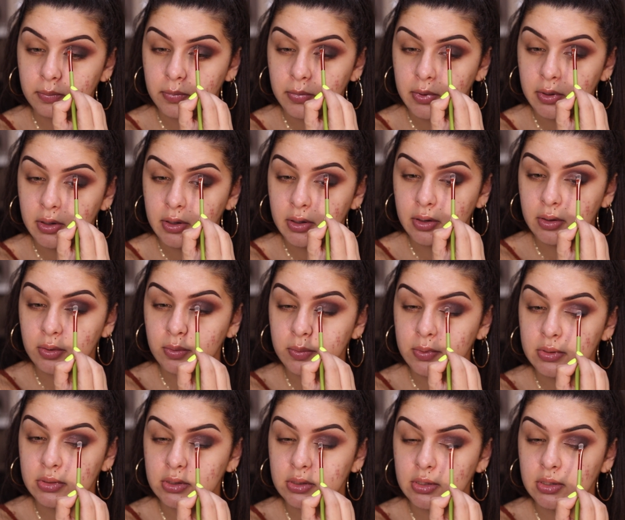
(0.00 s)
We're going to go
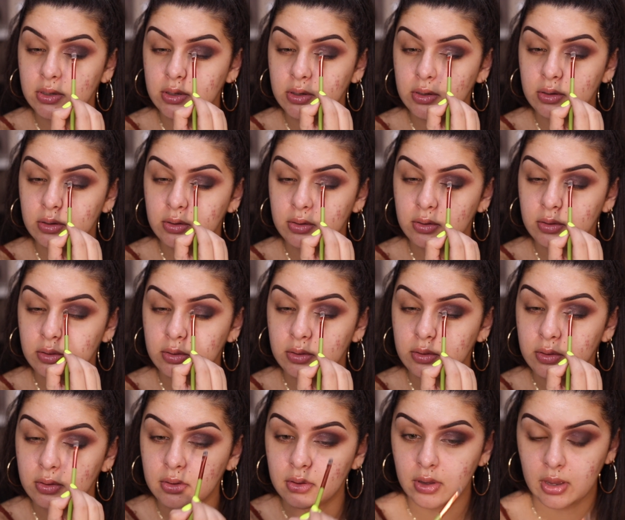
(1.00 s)
with
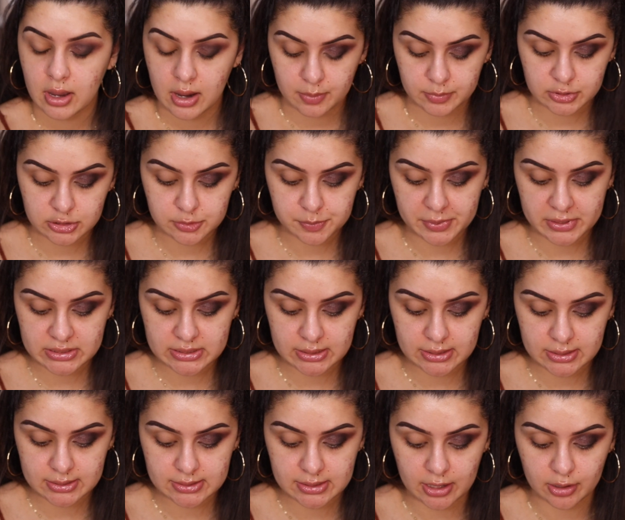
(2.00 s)
I'm just placing
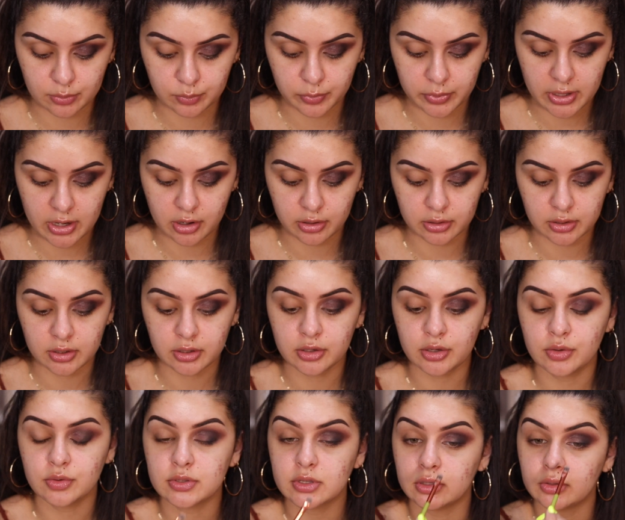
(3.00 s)
this down. We are going to
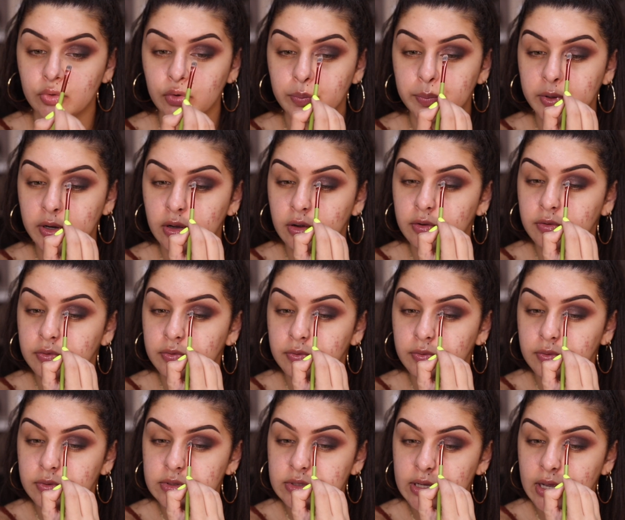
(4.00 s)
use a little bit of
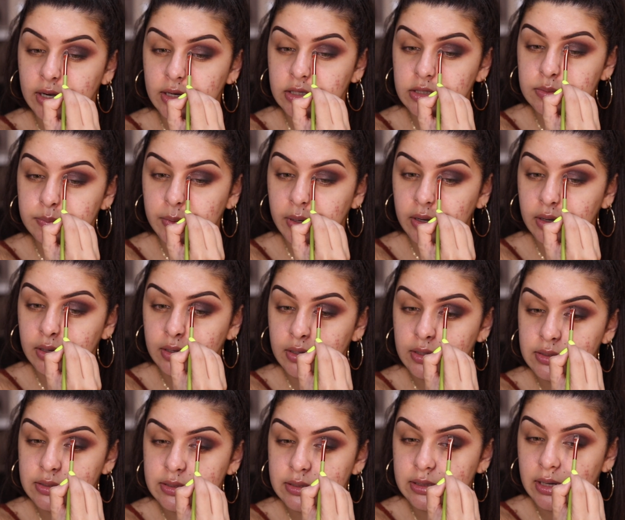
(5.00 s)
setting spray in
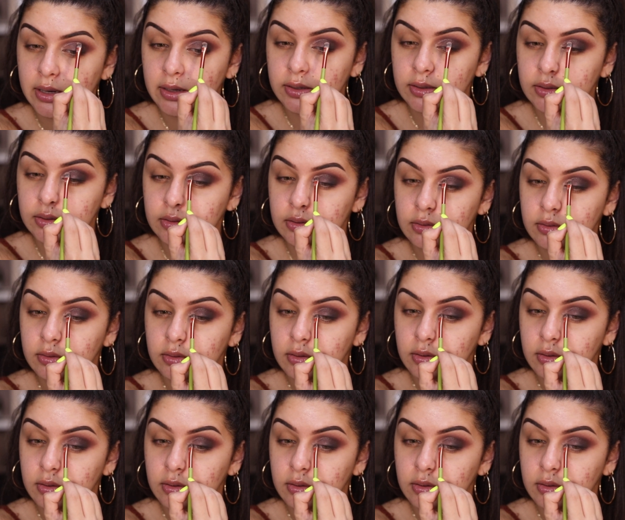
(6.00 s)
a second.